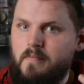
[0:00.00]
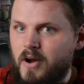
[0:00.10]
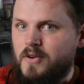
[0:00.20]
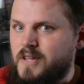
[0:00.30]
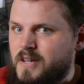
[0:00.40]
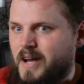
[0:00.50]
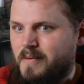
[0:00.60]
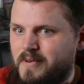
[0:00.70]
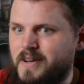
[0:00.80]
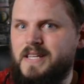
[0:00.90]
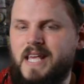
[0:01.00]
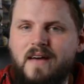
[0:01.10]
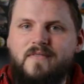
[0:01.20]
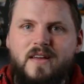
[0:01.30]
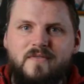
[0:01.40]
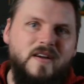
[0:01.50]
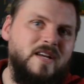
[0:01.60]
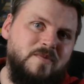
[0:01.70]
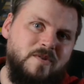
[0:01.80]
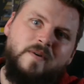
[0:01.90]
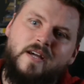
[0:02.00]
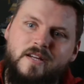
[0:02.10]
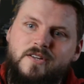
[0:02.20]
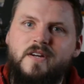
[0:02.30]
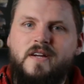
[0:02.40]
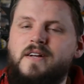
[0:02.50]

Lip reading: Most companies have a Facebook page.